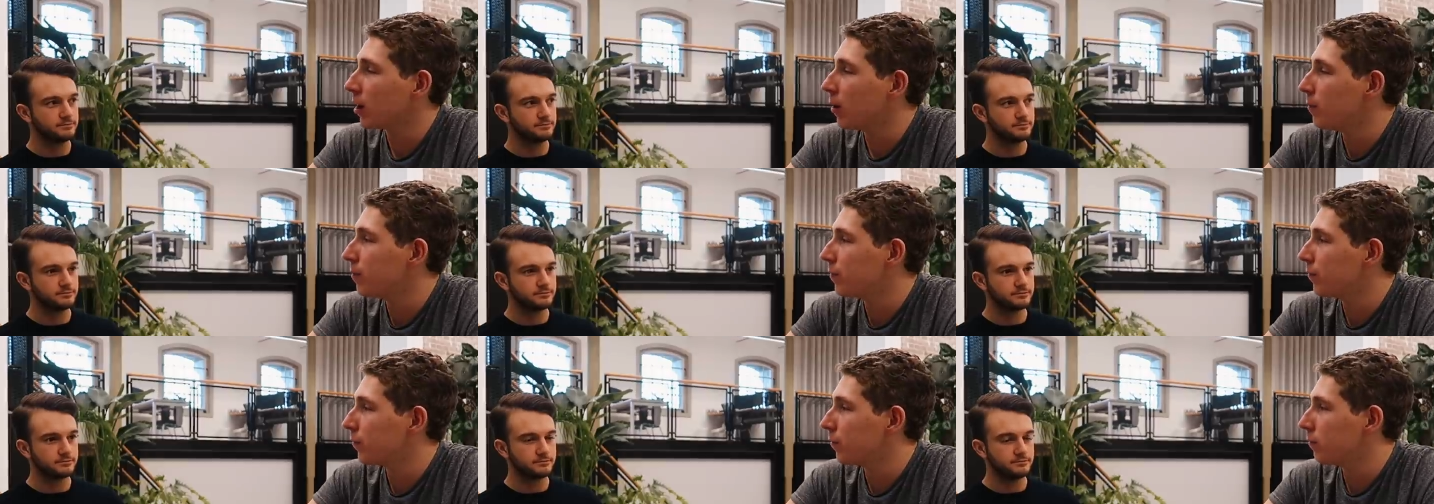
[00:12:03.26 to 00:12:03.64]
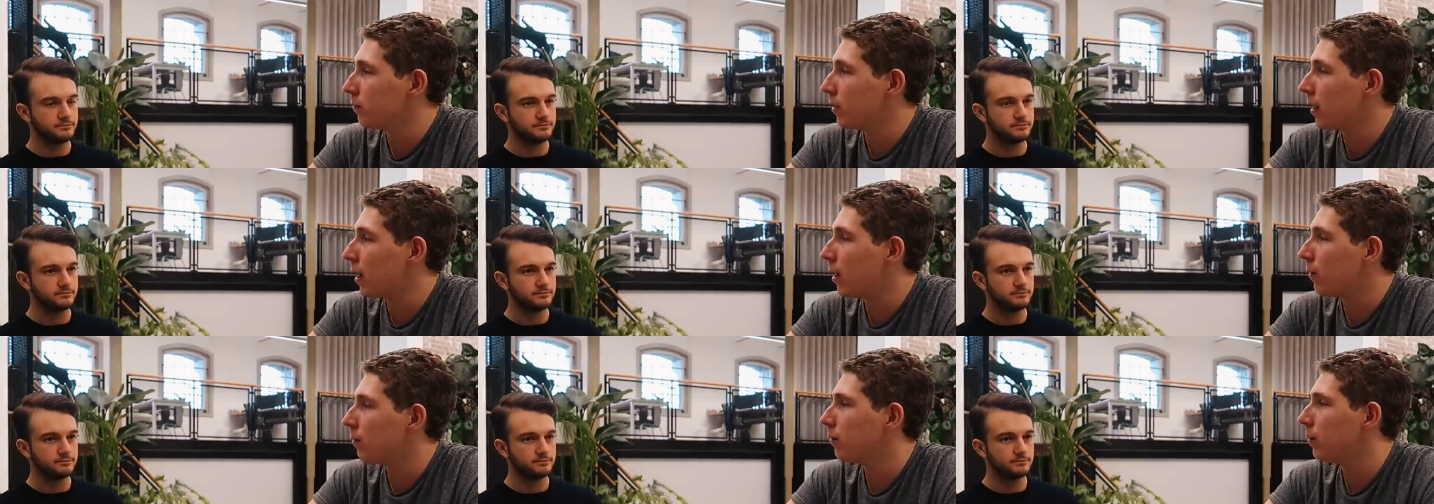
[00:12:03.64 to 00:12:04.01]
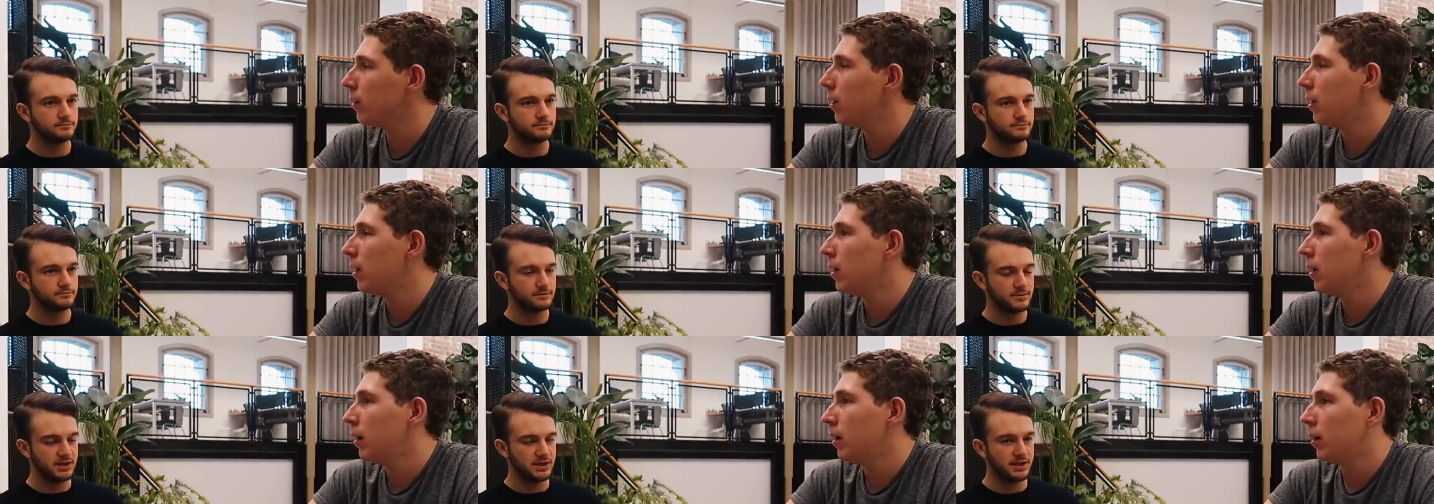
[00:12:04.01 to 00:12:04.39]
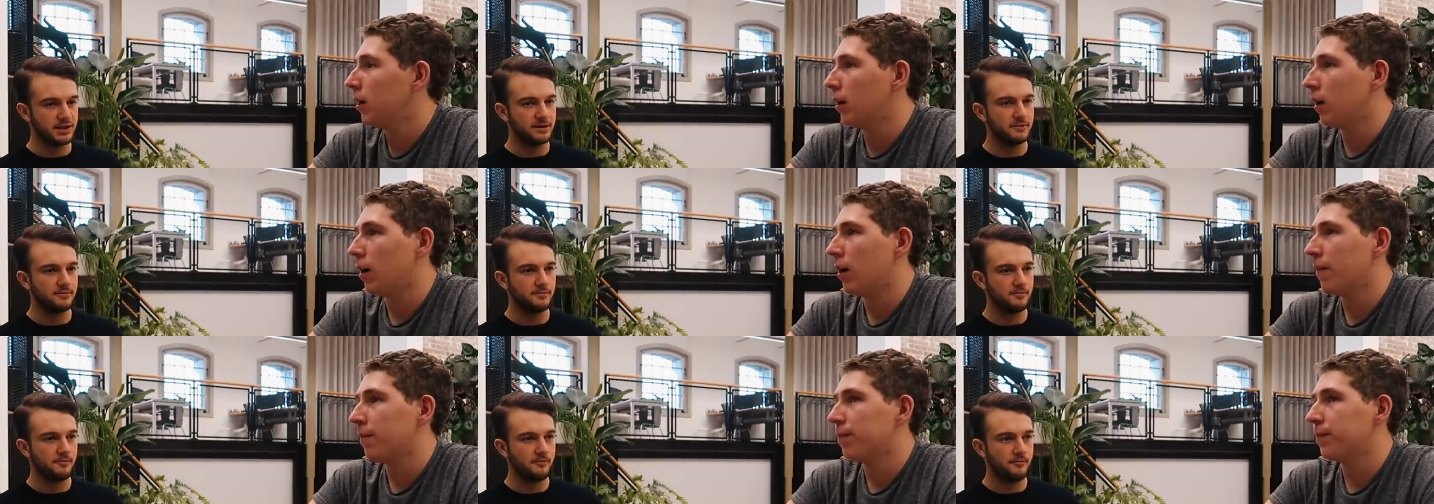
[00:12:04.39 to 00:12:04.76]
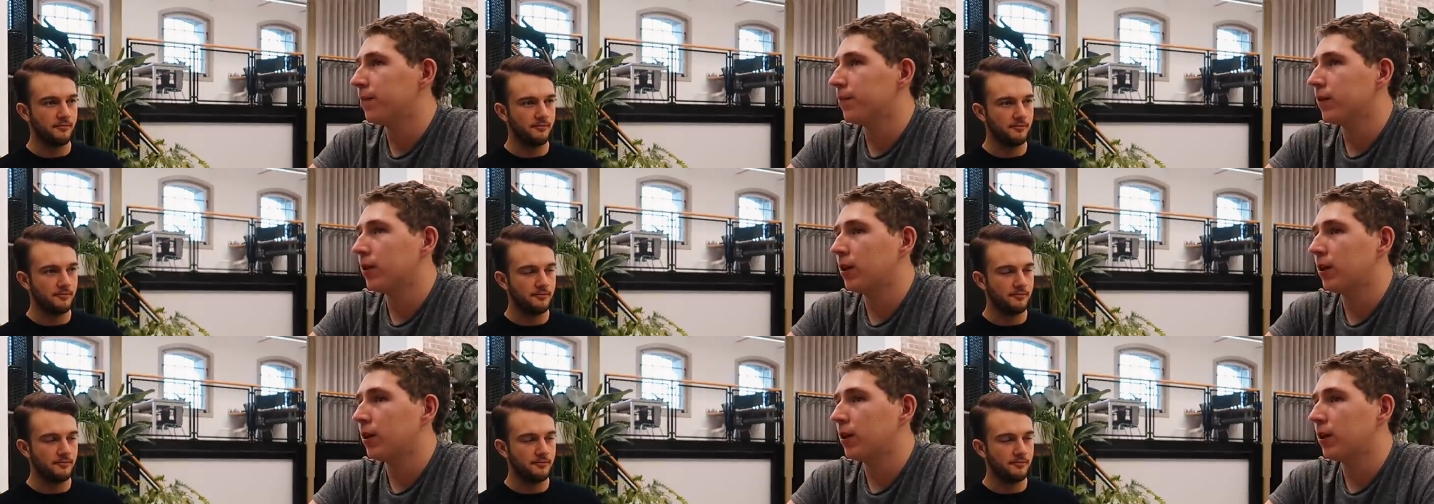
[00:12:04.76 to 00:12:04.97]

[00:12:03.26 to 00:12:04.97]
Speaker 1: are coming from now. Yeah. Um,